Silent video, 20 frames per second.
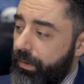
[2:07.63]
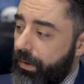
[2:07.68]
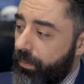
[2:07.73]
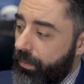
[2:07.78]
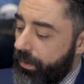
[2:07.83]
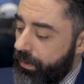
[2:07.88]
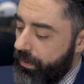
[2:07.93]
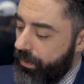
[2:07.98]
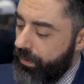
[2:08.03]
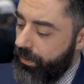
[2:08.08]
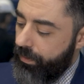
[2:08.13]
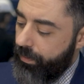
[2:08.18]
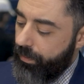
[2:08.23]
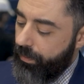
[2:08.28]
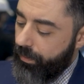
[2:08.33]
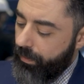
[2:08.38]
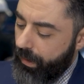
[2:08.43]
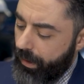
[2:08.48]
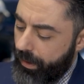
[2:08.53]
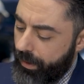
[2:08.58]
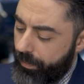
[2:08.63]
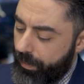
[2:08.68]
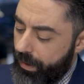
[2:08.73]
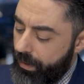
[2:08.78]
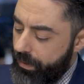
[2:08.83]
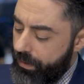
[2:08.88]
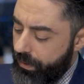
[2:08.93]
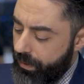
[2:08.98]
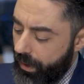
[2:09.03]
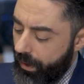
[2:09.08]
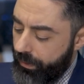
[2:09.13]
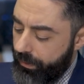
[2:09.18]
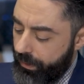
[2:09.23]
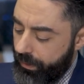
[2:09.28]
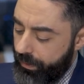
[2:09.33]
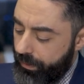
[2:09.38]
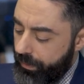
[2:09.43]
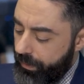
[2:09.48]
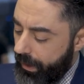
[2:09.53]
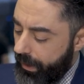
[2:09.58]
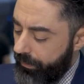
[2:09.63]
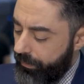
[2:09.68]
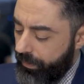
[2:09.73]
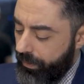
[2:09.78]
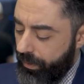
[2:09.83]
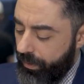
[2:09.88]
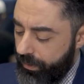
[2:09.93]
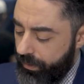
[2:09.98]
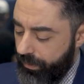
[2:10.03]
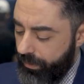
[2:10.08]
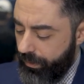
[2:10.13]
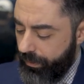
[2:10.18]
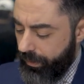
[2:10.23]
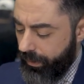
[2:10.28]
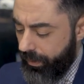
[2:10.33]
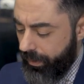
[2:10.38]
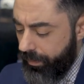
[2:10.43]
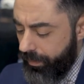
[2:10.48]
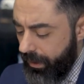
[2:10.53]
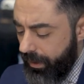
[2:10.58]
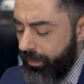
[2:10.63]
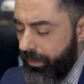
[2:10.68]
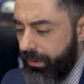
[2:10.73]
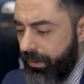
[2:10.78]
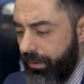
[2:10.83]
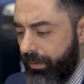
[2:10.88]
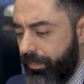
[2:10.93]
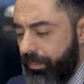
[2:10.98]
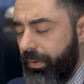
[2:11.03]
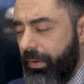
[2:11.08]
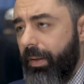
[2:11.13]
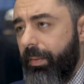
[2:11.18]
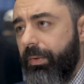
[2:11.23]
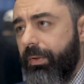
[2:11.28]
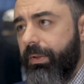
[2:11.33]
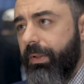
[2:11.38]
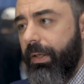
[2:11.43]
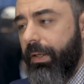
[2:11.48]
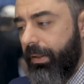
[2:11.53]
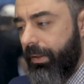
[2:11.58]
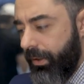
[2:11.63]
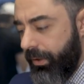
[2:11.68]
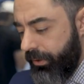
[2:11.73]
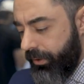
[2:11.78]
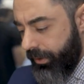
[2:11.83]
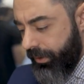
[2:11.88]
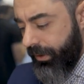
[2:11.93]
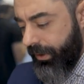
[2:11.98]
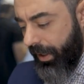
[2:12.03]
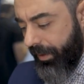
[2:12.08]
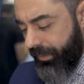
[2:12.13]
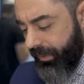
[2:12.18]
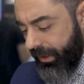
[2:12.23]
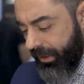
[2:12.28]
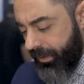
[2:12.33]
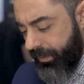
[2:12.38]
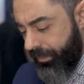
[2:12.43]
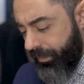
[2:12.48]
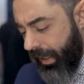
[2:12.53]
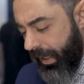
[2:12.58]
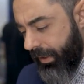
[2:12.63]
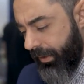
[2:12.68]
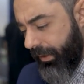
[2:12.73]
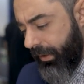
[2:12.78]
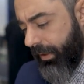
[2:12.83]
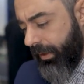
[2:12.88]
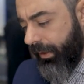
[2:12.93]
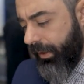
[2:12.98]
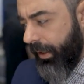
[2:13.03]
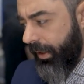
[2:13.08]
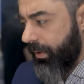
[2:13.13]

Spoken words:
It was it started at first limited parameter and it just kept expanding. Right.